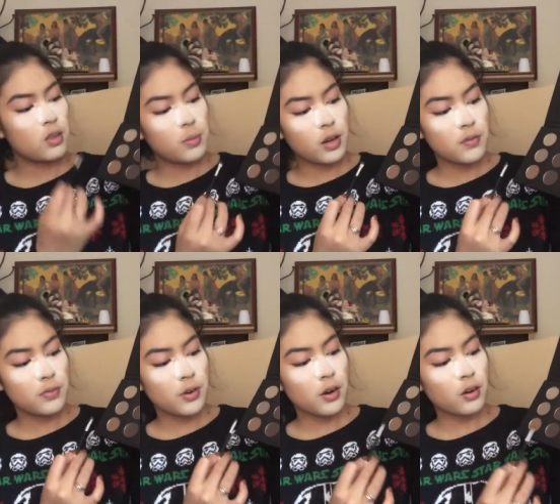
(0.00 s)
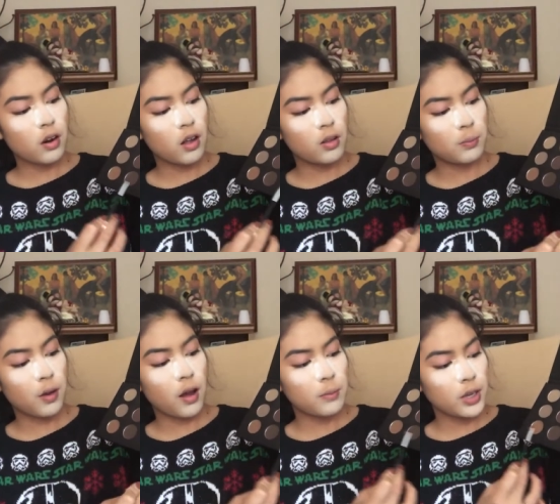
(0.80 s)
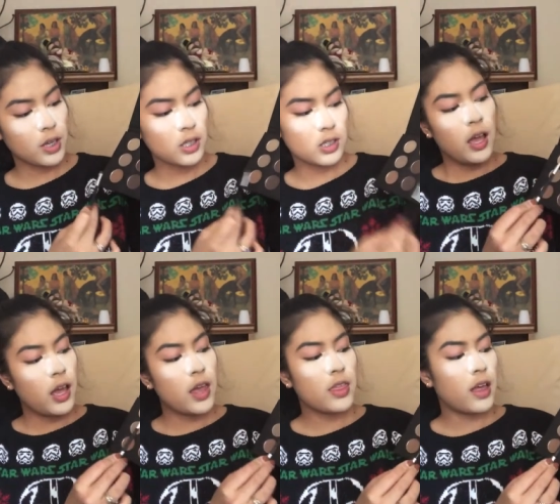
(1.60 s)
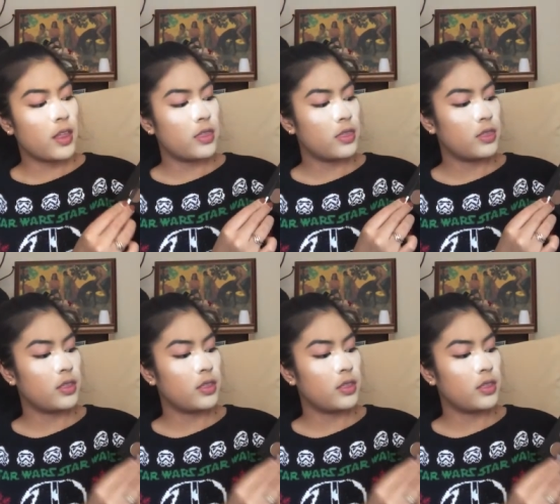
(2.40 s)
the bottom four are all pomades and then